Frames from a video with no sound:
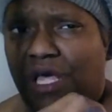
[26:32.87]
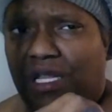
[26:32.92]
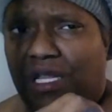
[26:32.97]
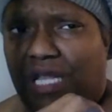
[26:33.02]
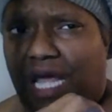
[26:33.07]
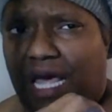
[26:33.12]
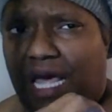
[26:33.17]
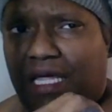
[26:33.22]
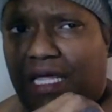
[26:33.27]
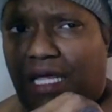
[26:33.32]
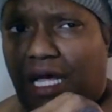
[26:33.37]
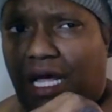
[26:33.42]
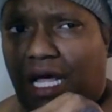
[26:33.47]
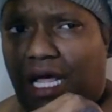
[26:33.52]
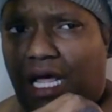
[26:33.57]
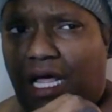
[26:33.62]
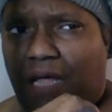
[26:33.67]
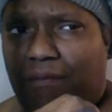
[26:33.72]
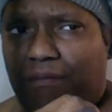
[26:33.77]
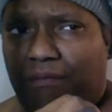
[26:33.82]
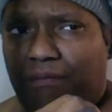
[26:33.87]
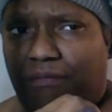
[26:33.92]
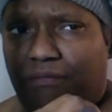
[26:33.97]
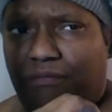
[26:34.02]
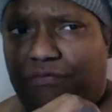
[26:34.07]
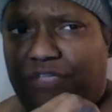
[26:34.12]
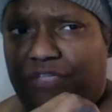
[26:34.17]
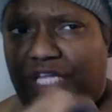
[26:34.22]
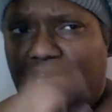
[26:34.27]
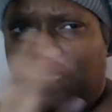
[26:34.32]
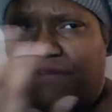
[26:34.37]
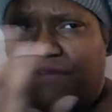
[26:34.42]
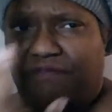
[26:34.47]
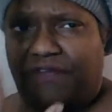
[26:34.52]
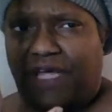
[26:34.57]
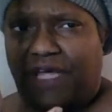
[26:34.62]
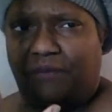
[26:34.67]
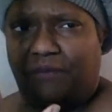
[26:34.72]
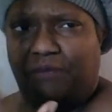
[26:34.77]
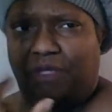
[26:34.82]
like dealing
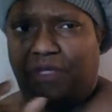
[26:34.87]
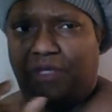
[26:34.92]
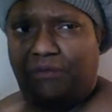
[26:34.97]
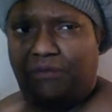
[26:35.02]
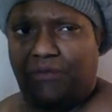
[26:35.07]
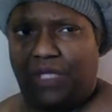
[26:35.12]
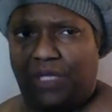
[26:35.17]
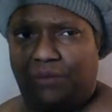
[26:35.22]
like with